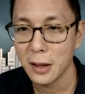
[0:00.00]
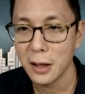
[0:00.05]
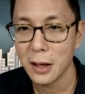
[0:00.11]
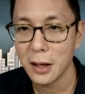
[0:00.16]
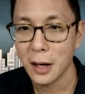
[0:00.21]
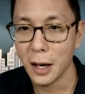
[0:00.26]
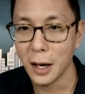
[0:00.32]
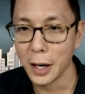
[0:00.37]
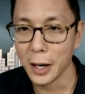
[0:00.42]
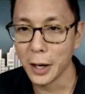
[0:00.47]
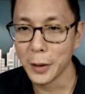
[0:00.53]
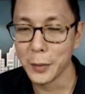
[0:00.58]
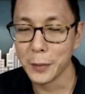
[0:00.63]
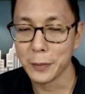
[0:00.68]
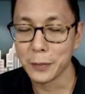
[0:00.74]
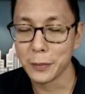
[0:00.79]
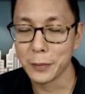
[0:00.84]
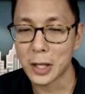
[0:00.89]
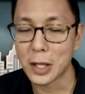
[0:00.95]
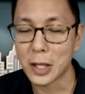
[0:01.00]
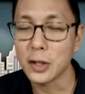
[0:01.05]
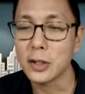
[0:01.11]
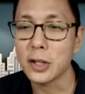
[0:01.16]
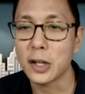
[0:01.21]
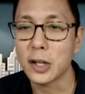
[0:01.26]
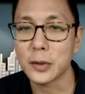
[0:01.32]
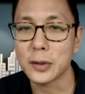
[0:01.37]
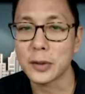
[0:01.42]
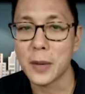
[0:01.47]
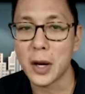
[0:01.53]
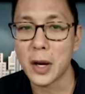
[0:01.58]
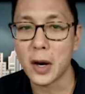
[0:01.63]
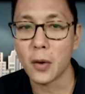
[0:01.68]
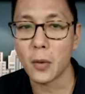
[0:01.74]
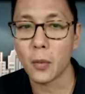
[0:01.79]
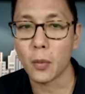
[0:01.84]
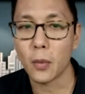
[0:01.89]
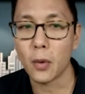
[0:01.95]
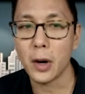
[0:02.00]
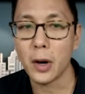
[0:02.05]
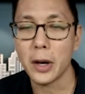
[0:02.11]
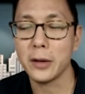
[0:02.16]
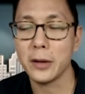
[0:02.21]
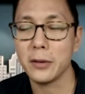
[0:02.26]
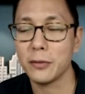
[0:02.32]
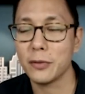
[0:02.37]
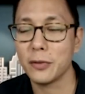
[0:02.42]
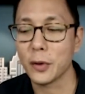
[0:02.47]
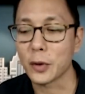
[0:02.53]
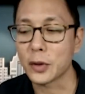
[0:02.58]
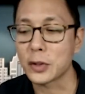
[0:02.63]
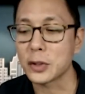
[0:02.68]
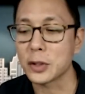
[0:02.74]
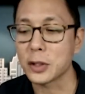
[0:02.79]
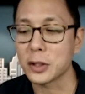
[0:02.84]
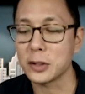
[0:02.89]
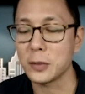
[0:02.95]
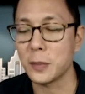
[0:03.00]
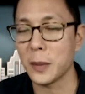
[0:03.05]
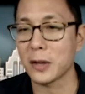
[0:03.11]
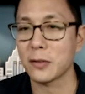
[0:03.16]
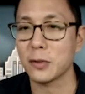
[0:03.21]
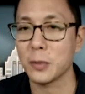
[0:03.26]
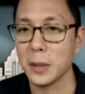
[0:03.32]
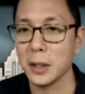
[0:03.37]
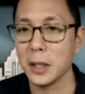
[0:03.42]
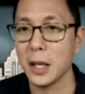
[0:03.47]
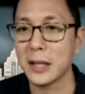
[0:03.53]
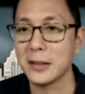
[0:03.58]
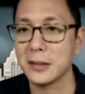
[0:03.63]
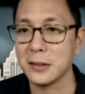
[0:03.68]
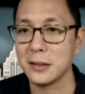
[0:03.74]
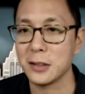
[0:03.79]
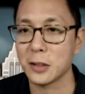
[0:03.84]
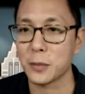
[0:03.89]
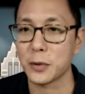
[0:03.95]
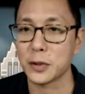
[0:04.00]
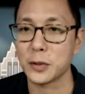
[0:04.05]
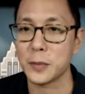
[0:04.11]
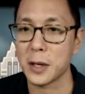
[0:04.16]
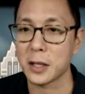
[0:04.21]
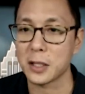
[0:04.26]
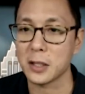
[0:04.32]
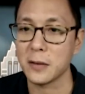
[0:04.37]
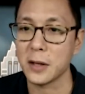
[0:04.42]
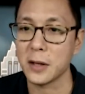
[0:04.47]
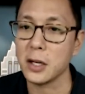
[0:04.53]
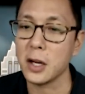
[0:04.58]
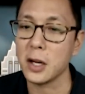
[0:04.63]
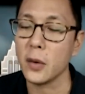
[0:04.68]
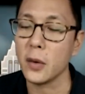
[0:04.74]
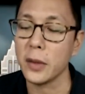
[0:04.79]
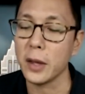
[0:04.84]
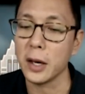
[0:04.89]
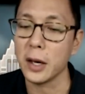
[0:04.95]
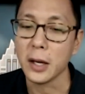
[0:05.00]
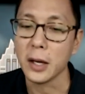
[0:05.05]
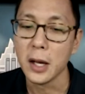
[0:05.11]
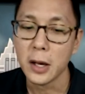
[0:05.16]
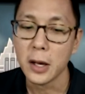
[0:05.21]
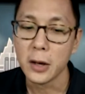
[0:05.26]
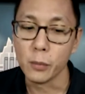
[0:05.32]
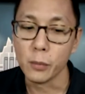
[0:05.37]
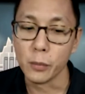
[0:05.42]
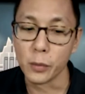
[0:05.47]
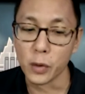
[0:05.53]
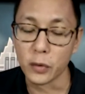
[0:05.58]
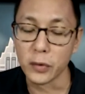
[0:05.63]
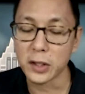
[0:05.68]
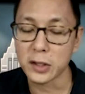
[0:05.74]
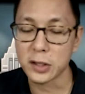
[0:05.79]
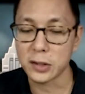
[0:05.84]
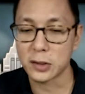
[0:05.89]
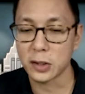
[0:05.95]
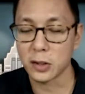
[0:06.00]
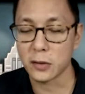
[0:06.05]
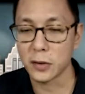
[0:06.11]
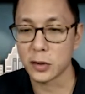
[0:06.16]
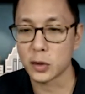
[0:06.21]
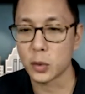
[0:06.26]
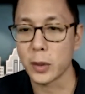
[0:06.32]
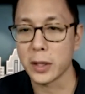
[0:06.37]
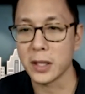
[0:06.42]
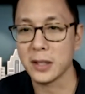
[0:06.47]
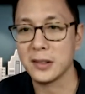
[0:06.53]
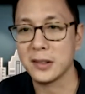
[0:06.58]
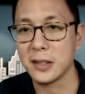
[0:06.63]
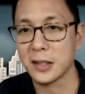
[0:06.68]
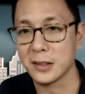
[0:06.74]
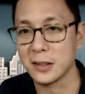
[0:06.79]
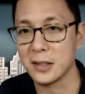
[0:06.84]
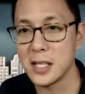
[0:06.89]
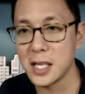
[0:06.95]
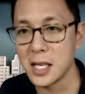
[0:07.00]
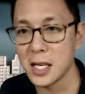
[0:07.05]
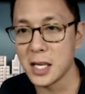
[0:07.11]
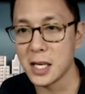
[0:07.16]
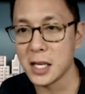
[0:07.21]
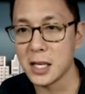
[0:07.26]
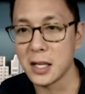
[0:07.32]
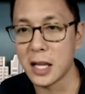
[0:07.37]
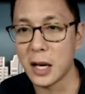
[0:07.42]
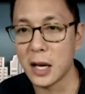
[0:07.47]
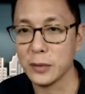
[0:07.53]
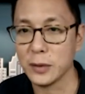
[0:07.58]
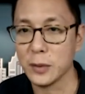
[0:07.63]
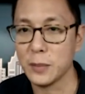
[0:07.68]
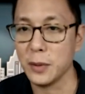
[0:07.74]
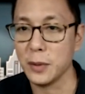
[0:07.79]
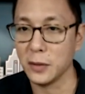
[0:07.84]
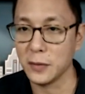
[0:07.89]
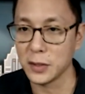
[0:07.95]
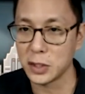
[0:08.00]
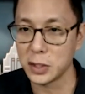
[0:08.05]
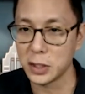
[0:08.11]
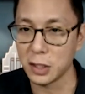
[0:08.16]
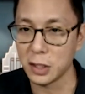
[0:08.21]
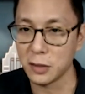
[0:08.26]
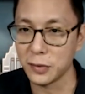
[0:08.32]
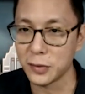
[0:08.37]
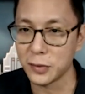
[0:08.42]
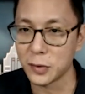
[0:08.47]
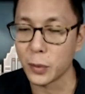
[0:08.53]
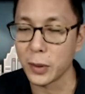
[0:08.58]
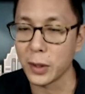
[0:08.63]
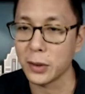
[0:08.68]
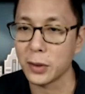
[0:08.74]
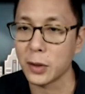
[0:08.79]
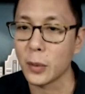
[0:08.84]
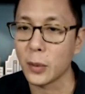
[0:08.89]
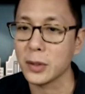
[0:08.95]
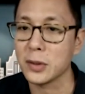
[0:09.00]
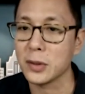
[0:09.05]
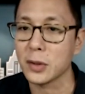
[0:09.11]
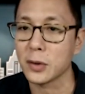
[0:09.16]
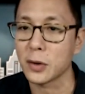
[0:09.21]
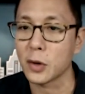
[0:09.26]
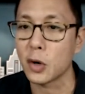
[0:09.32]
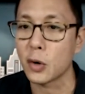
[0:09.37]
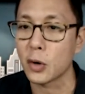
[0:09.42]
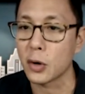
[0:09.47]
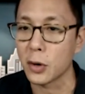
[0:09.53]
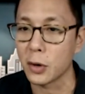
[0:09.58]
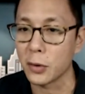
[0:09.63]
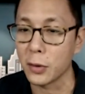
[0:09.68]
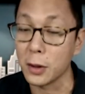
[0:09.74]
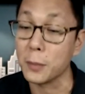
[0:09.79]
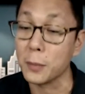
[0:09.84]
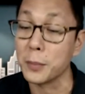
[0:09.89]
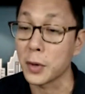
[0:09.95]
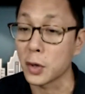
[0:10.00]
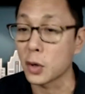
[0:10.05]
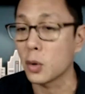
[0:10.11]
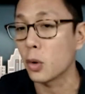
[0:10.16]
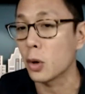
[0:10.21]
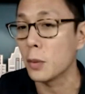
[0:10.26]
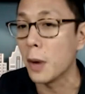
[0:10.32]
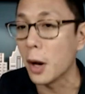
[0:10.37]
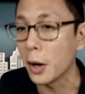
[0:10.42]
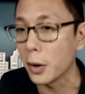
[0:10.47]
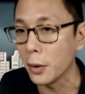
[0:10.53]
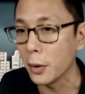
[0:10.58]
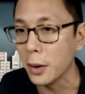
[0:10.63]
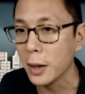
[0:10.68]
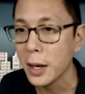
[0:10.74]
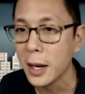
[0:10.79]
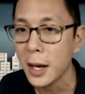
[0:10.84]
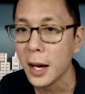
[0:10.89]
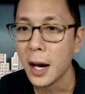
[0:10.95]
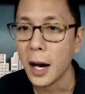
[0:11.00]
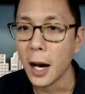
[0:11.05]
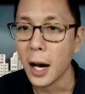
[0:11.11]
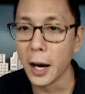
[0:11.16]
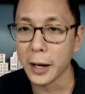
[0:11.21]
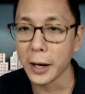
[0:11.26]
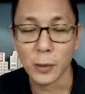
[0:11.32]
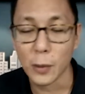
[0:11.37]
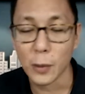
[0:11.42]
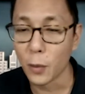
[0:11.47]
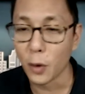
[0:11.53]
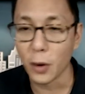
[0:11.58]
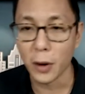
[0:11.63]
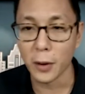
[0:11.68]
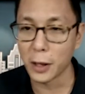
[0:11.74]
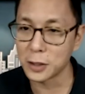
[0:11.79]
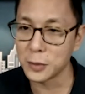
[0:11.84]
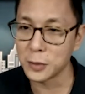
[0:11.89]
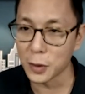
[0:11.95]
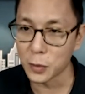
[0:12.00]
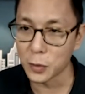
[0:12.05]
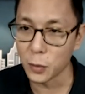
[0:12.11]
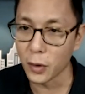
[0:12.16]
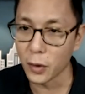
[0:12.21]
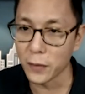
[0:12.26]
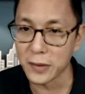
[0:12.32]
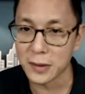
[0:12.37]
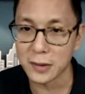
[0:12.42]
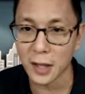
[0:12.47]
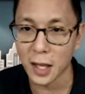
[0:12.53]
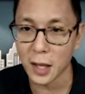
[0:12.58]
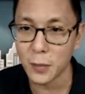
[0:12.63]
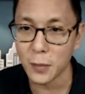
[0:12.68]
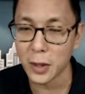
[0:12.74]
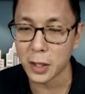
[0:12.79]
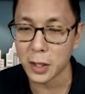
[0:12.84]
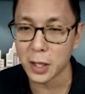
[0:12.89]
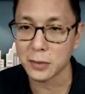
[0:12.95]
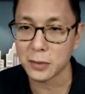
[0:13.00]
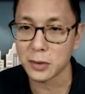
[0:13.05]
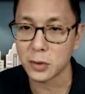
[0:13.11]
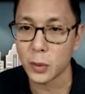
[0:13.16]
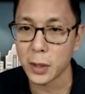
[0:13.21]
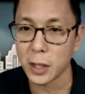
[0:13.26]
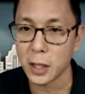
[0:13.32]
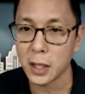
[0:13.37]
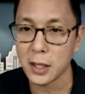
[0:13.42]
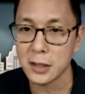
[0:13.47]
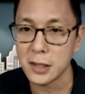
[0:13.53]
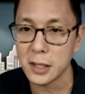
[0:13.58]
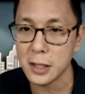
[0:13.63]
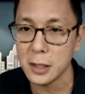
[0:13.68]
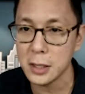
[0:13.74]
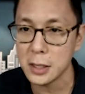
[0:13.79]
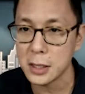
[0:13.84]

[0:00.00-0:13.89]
Can you talk to us about what folks should expect from a licensing perspective? I know that moving to Server 2016, that was a bit of a shift with going to the per core model. Can we expect more of the same when it comes to 2019?